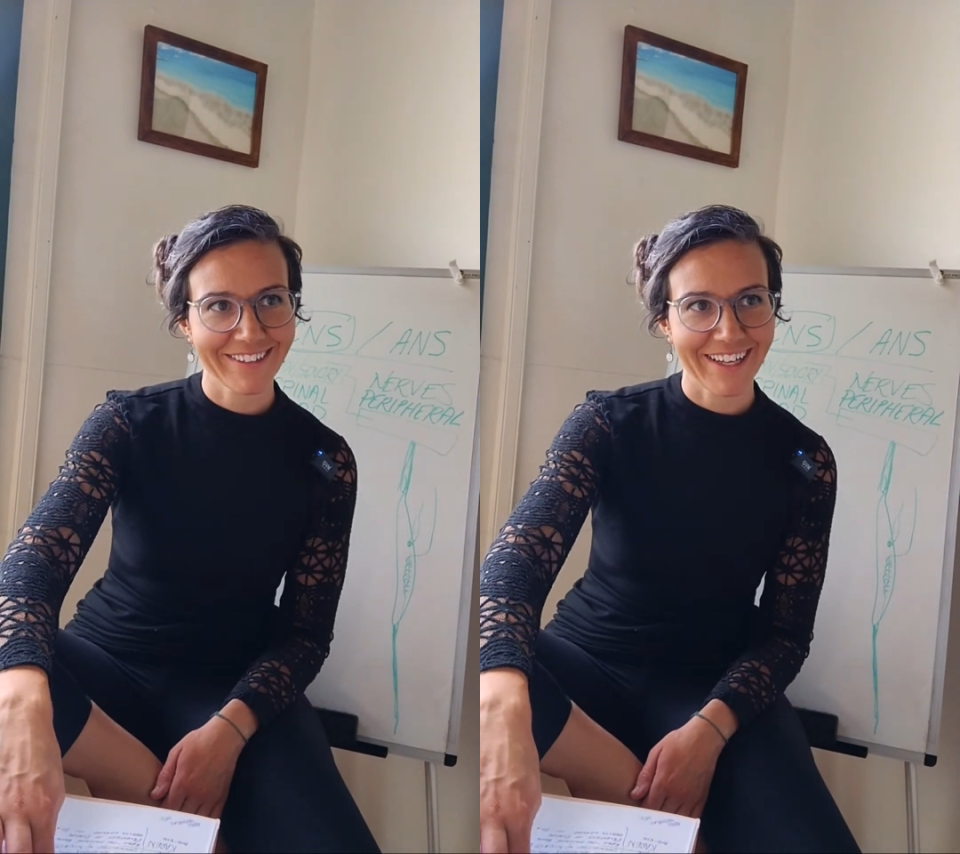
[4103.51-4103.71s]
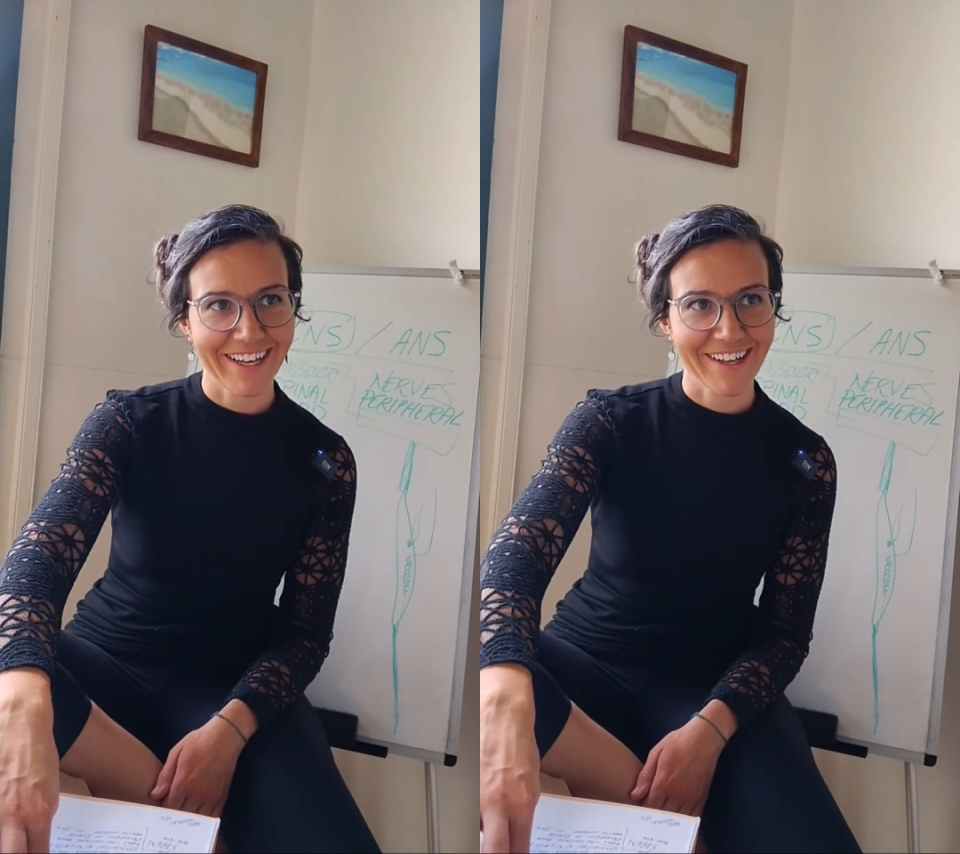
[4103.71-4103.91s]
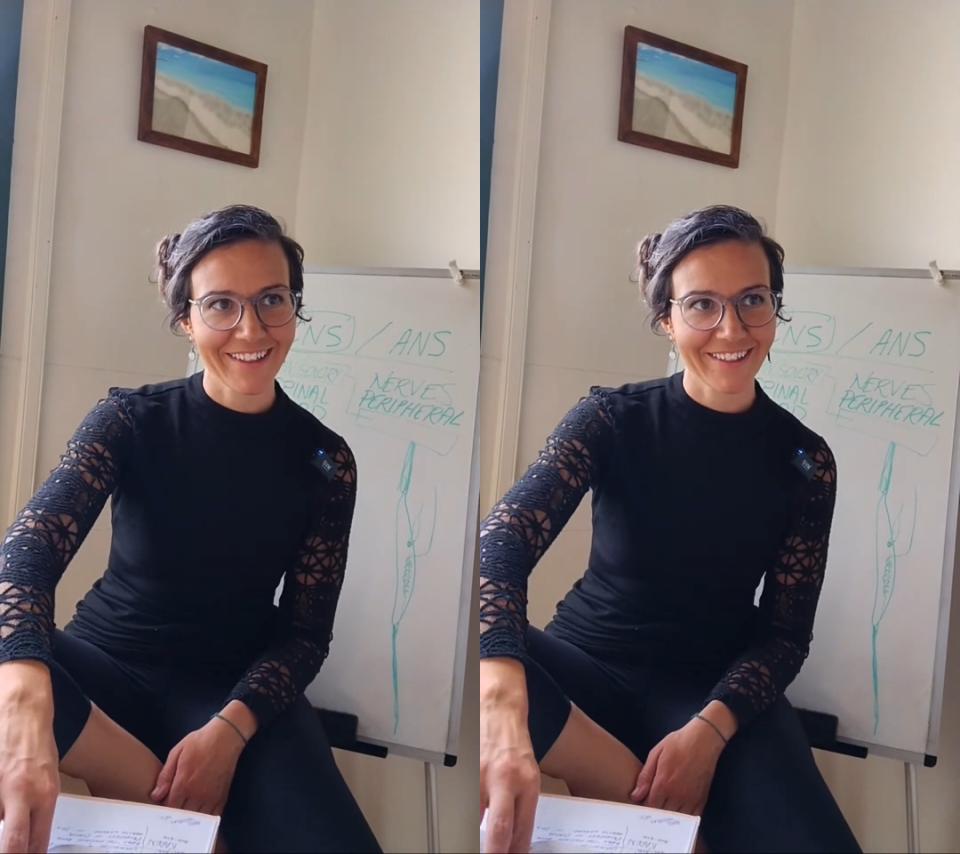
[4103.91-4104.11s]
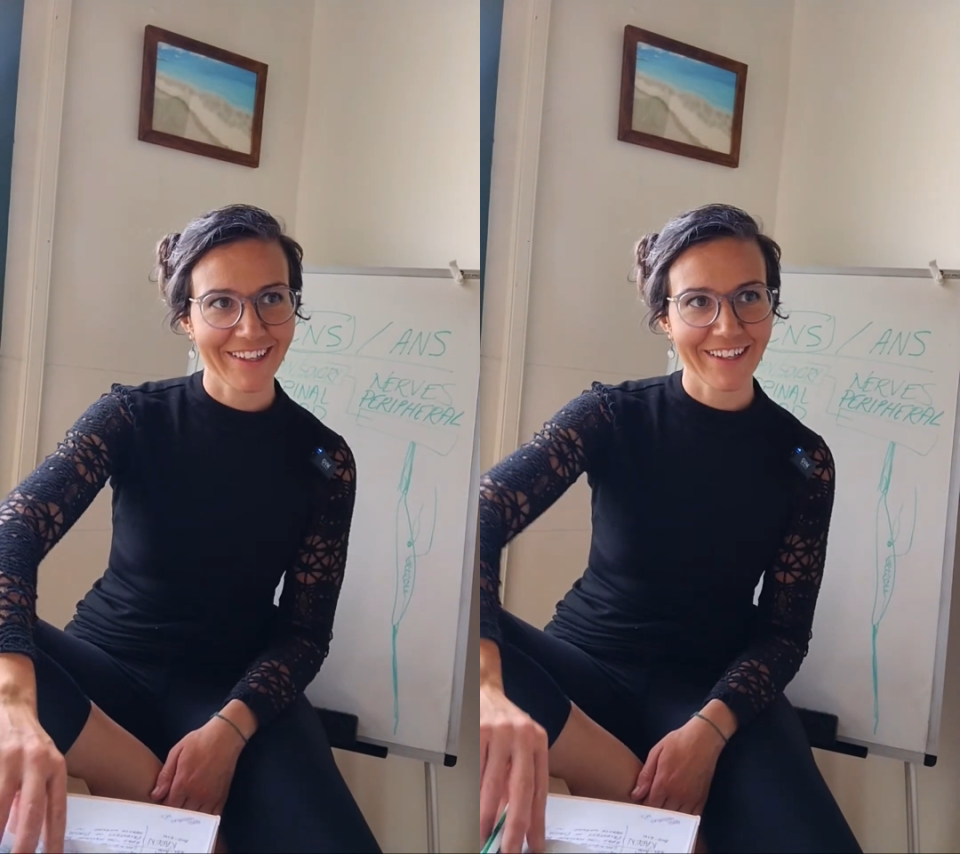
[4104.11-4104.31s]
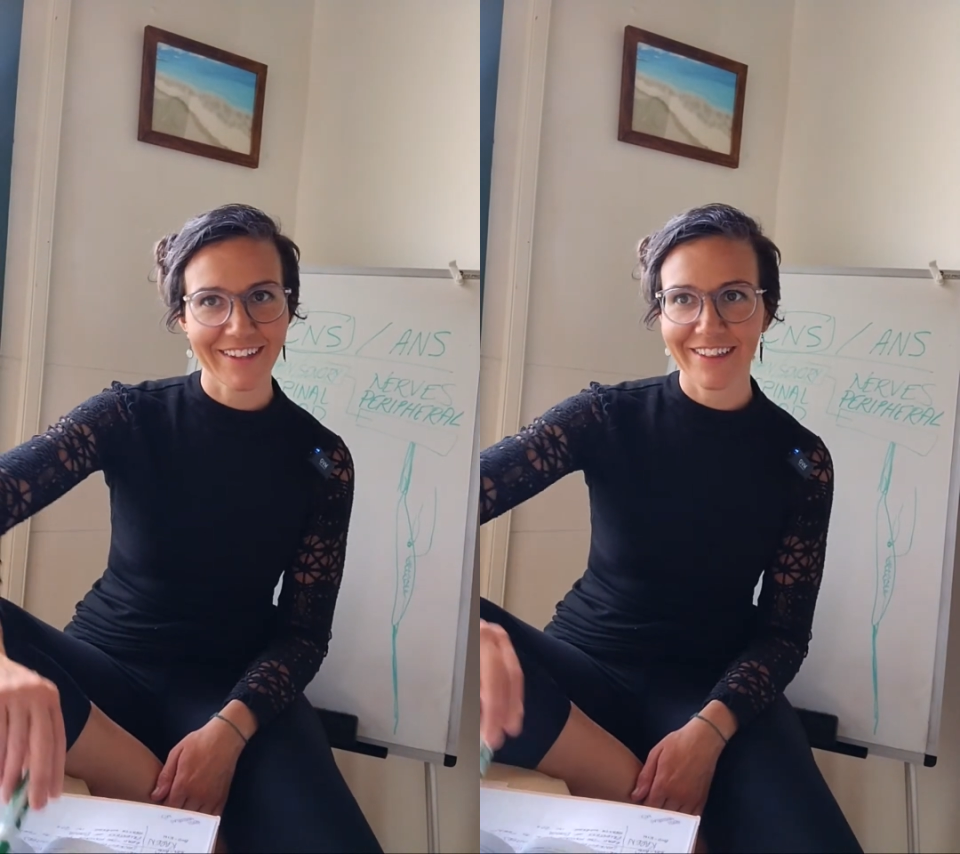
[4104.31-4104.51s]
Like
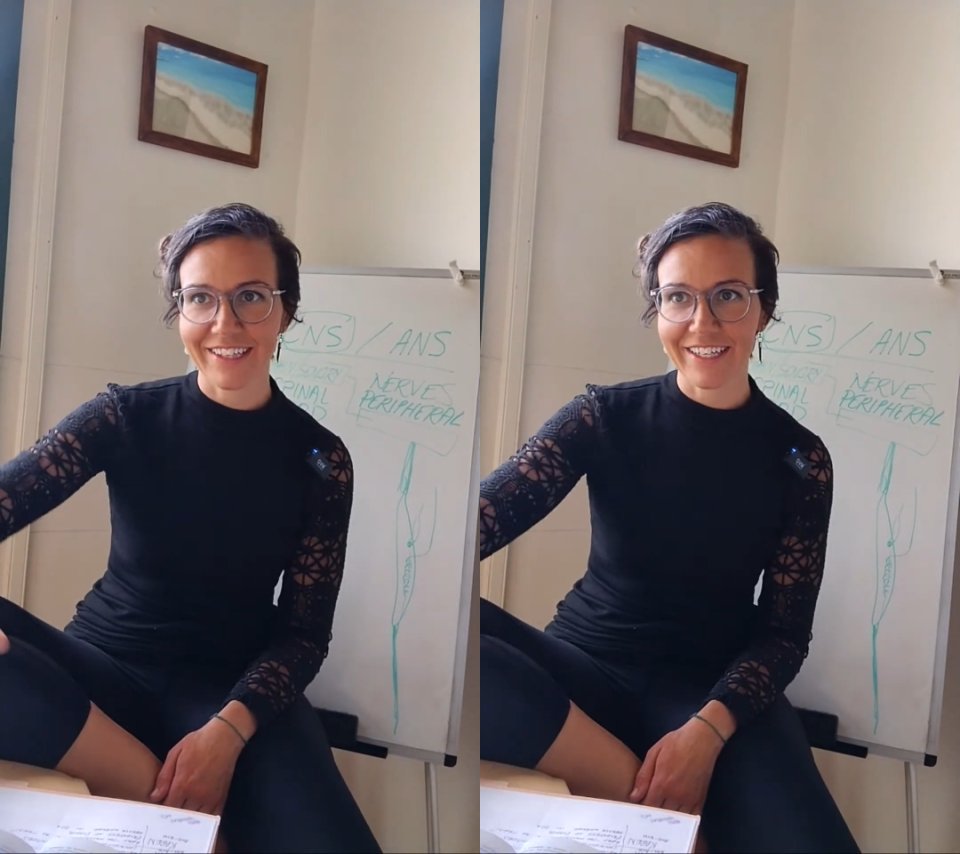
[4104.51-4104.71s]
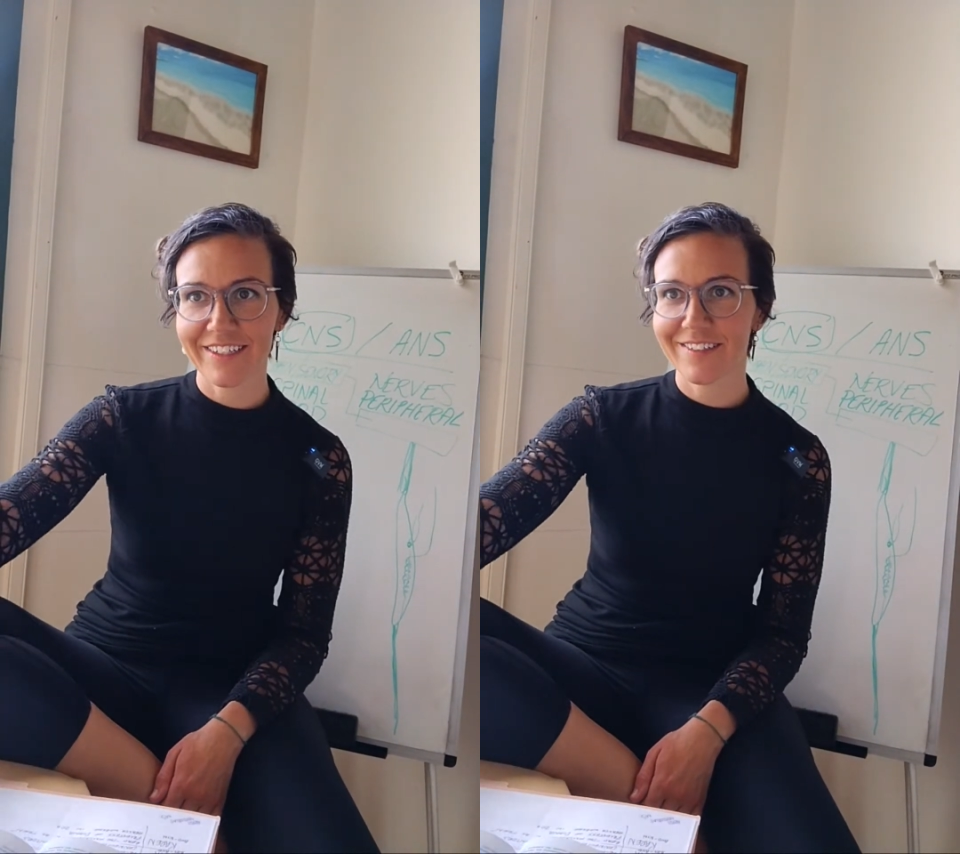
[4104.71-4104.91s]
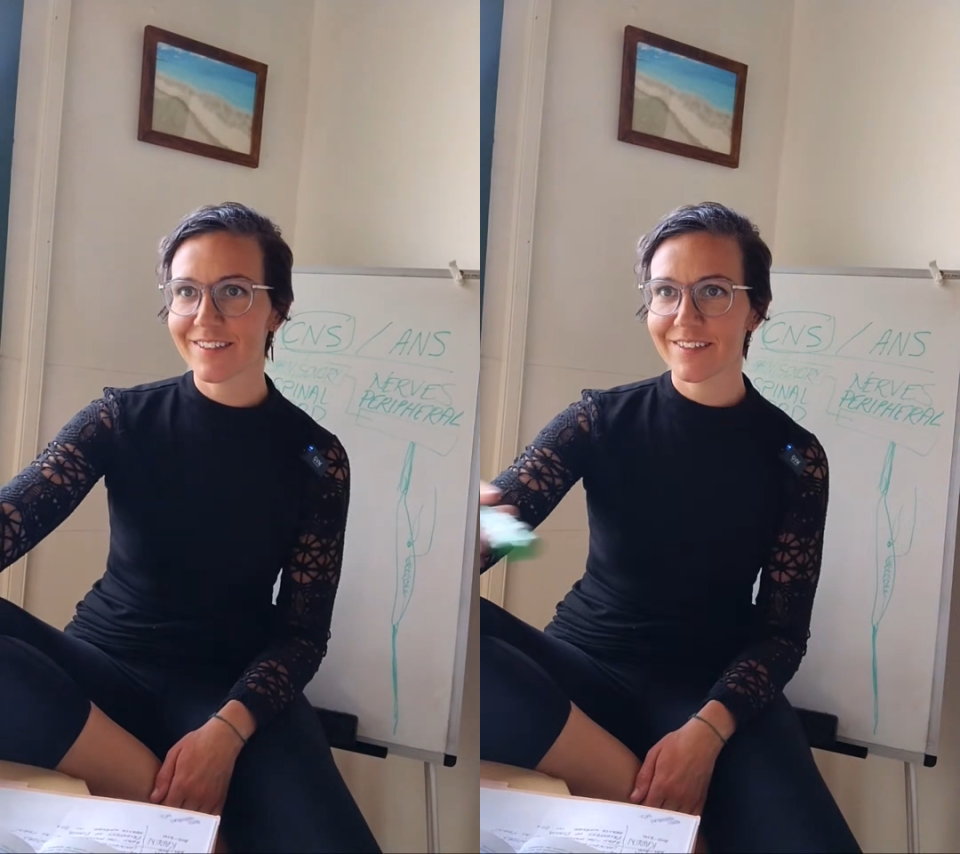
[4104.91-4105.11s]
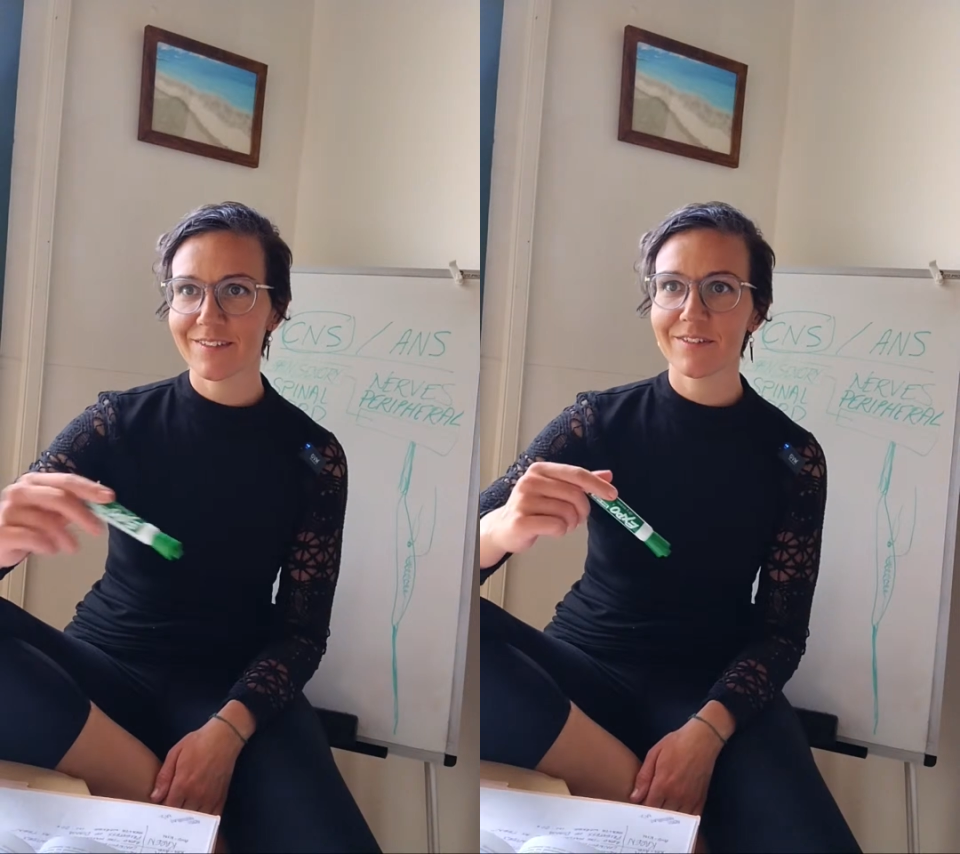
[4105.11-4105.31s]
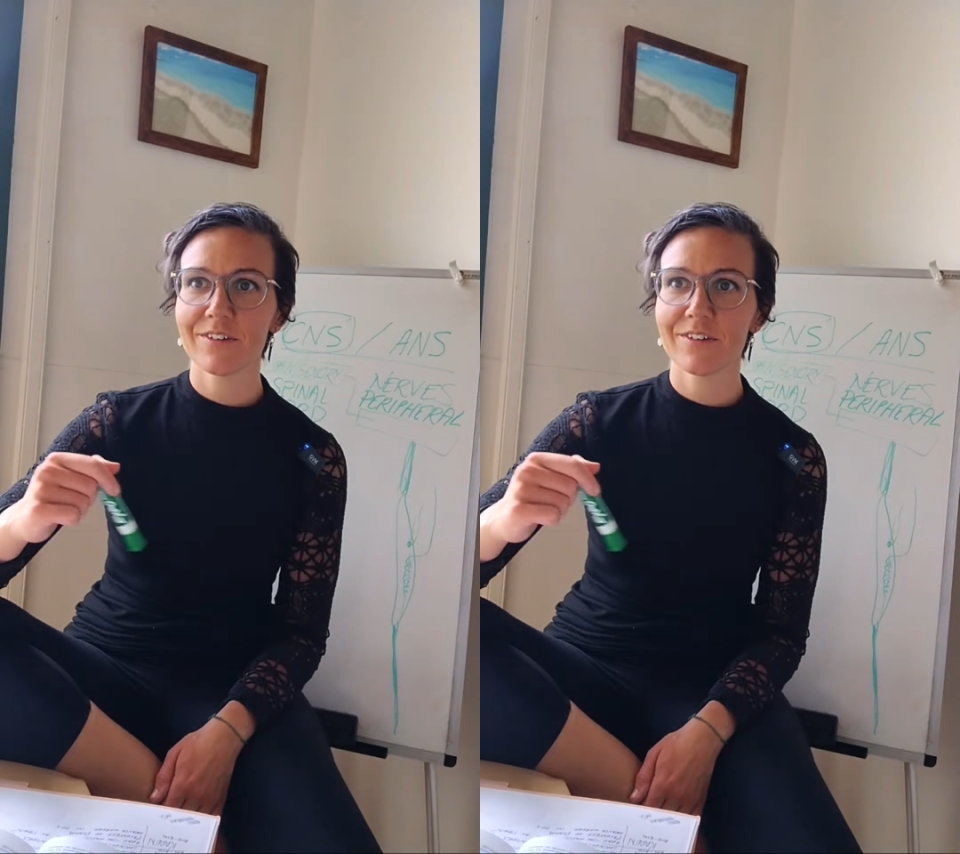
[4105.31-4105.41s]
these